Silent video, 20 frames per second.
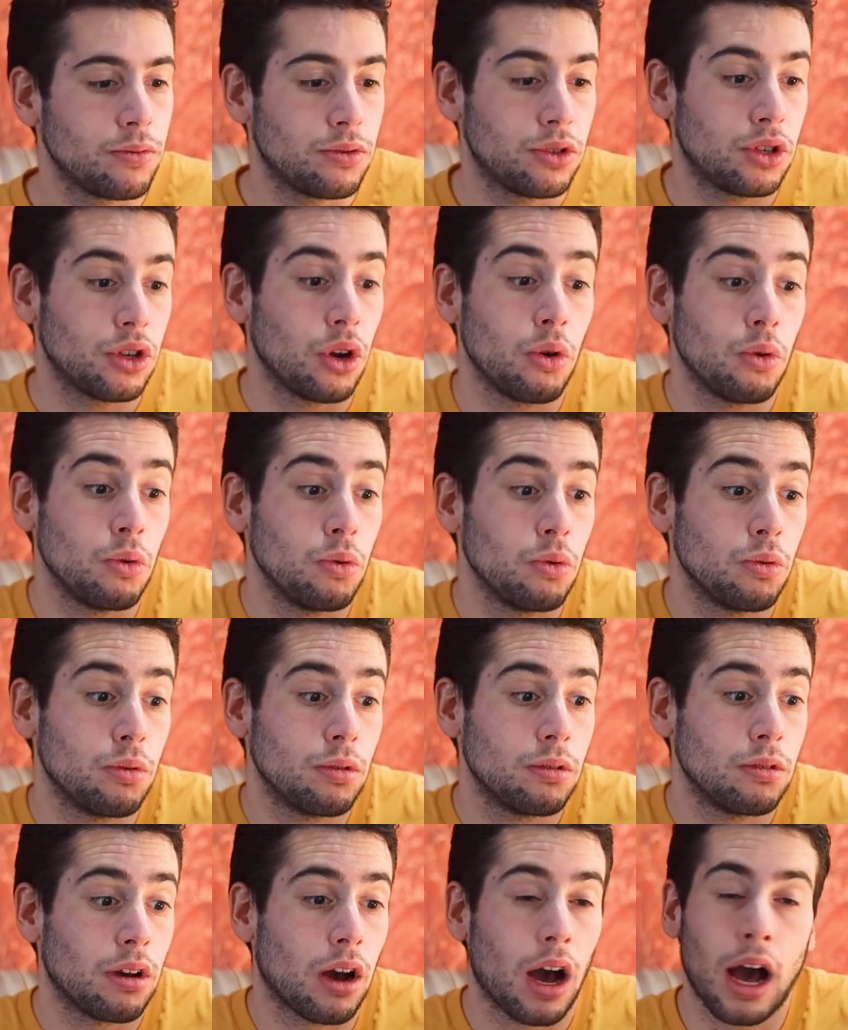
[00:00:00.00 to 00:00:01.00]
So
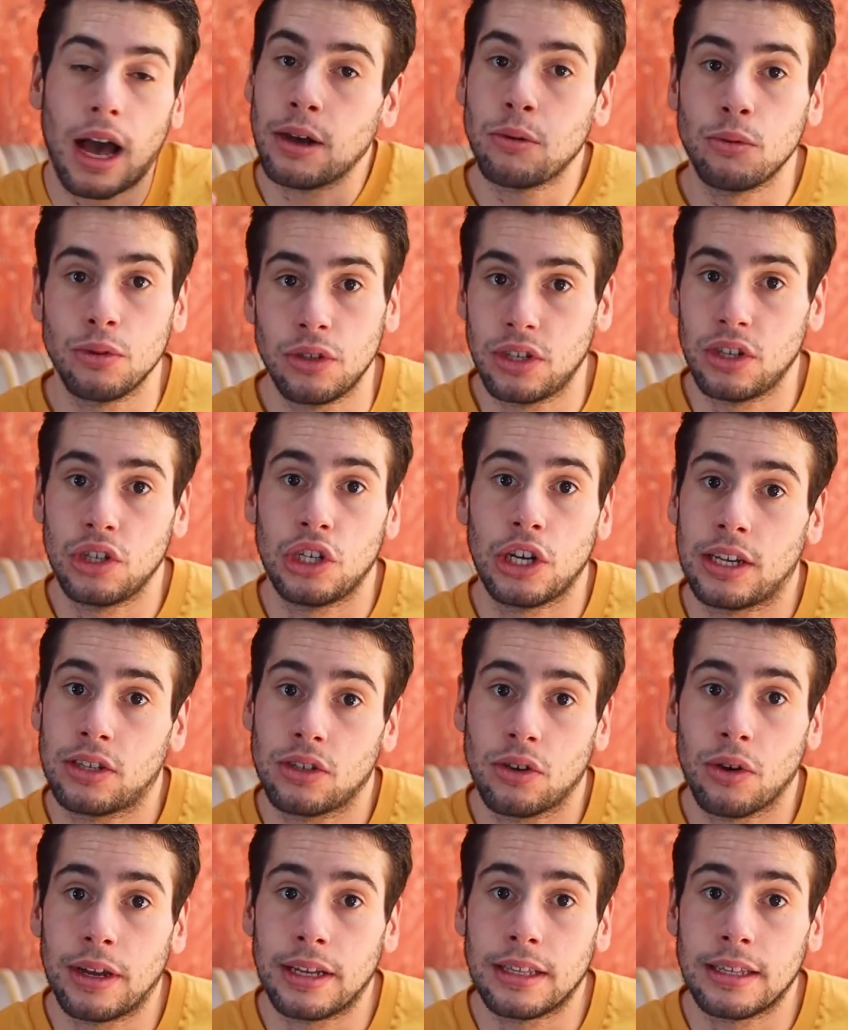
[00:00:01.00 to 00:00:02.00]
I would
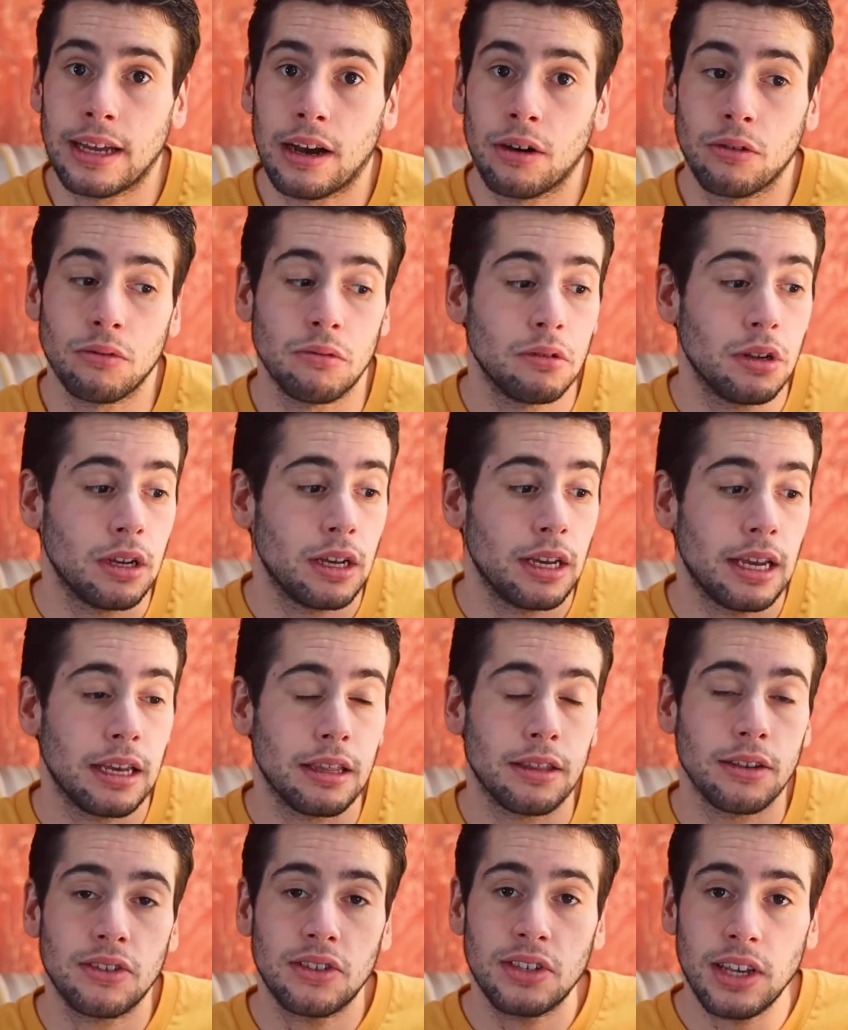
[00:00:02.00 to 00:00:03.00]
suggest going down
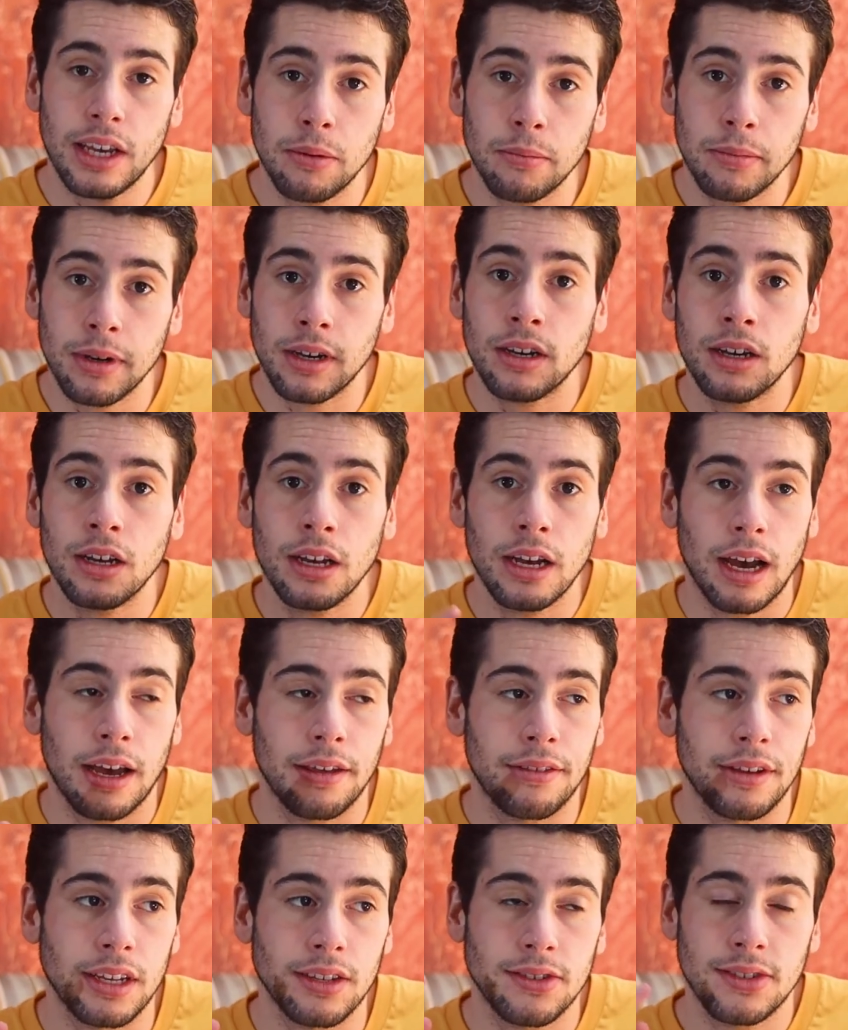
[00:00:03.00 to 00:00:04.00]
either Sigma.
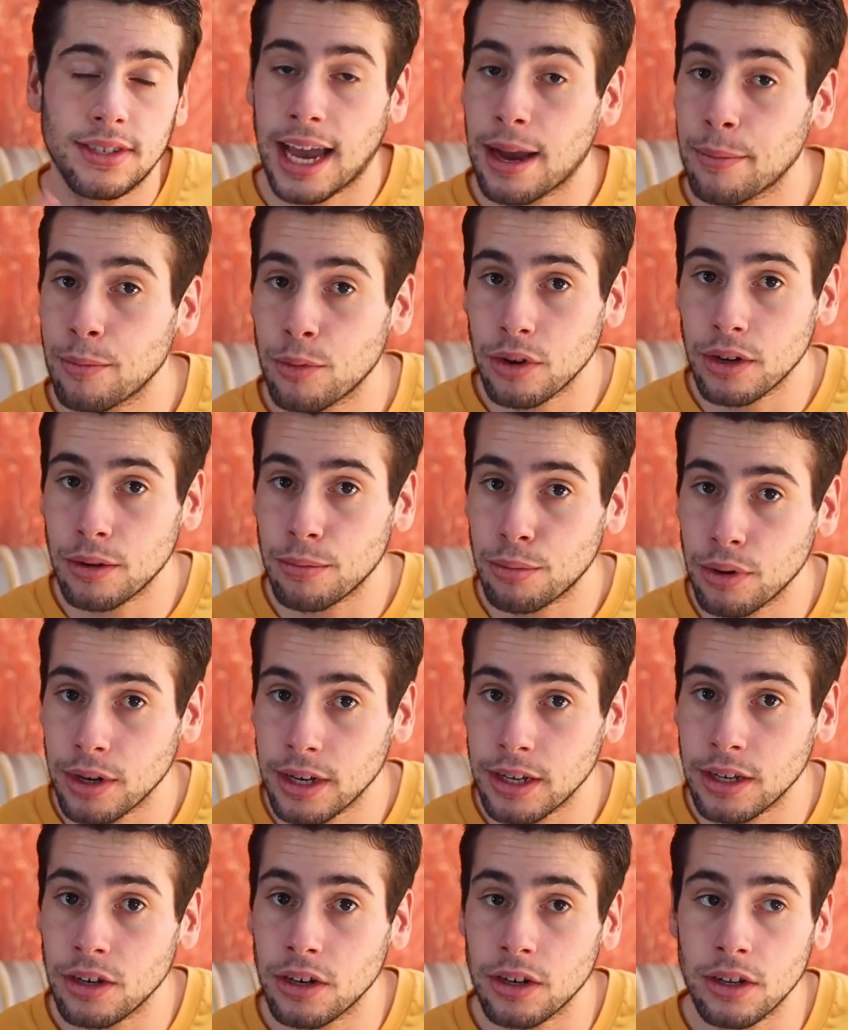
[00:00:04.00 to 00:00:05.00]
I think Tamron are
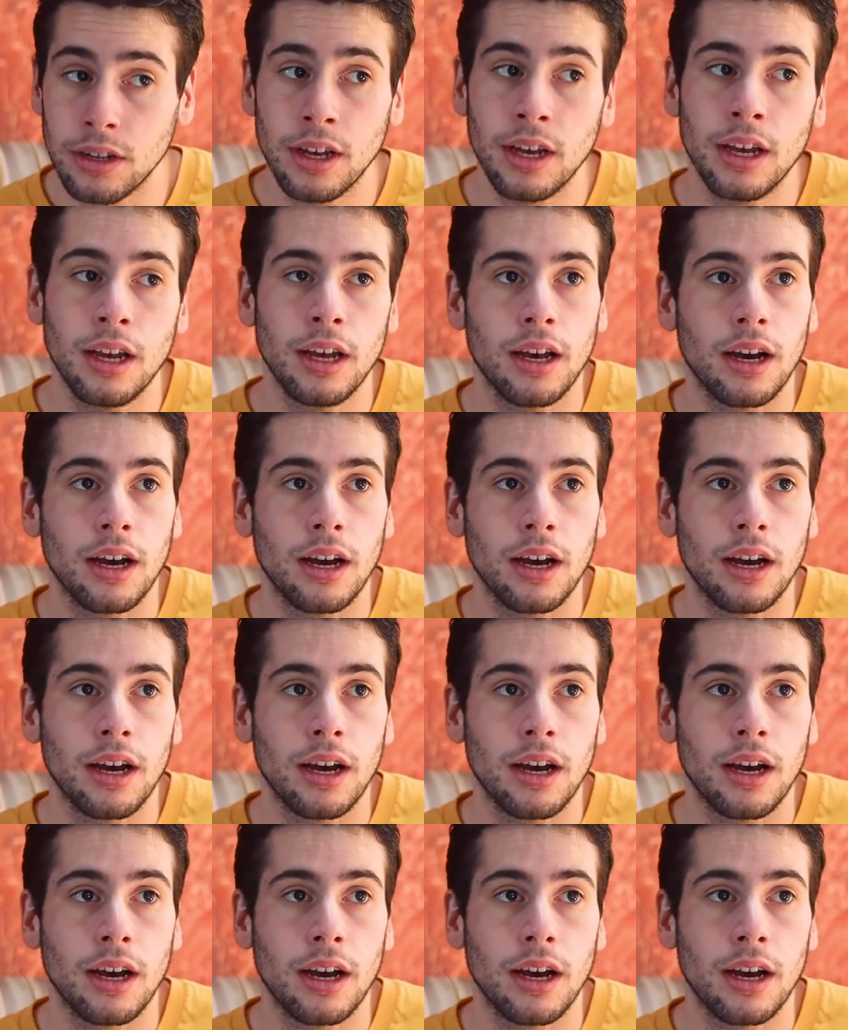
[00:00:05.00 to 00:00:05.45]
pretty good.